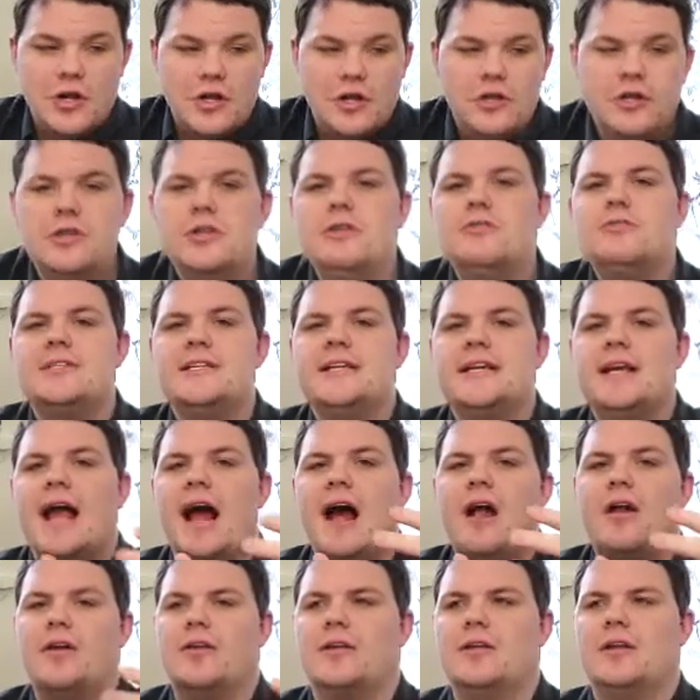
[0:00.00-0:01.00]
losing
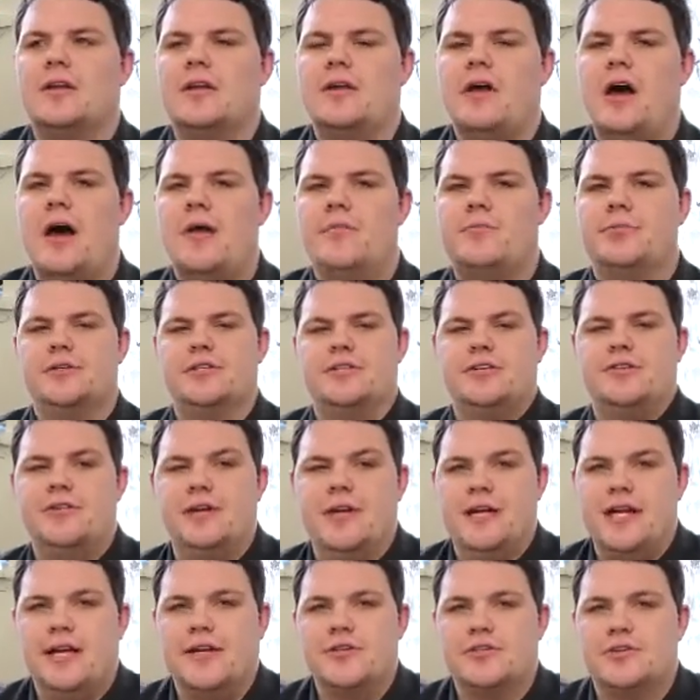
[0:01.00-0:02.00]
out on
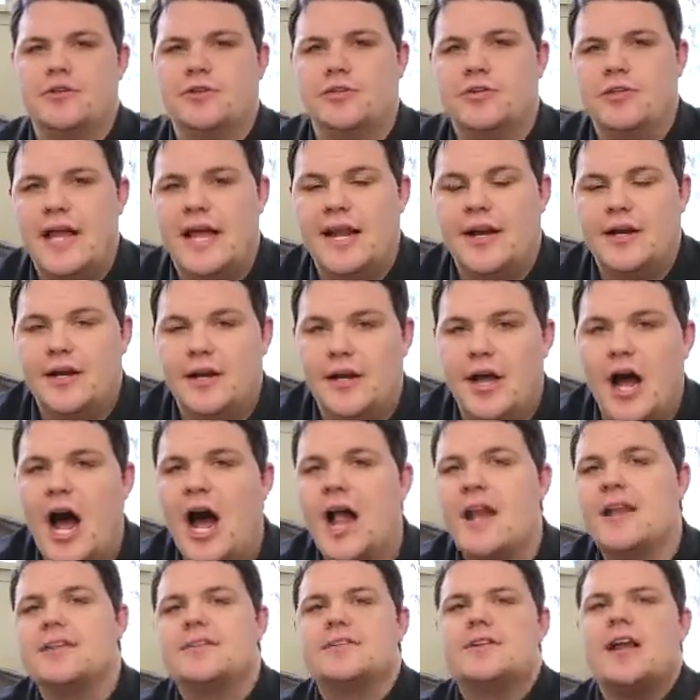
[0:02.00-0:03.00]
opportunities, or that
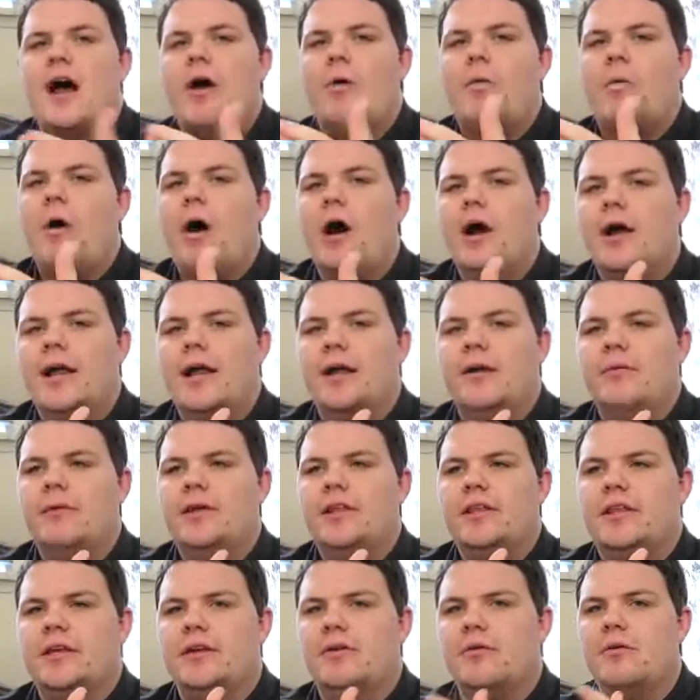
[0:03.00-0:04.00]
God is not walking
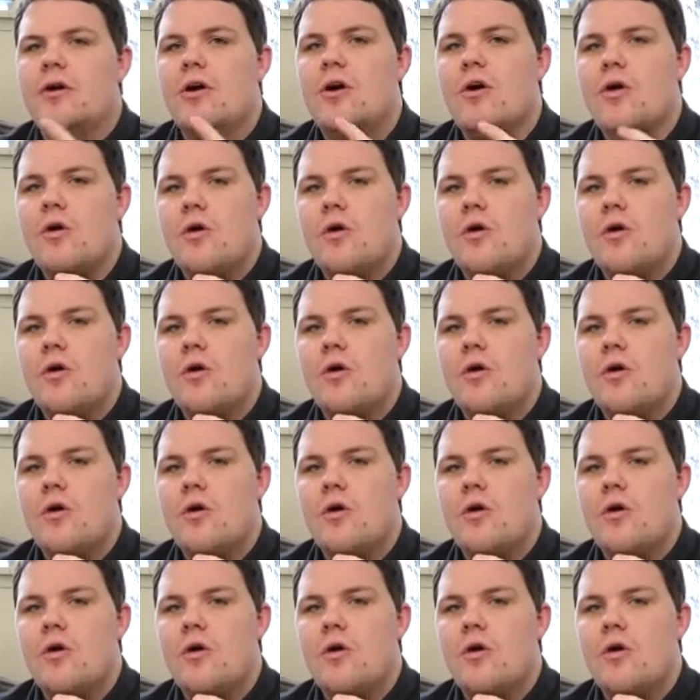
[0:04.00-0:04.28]
with you,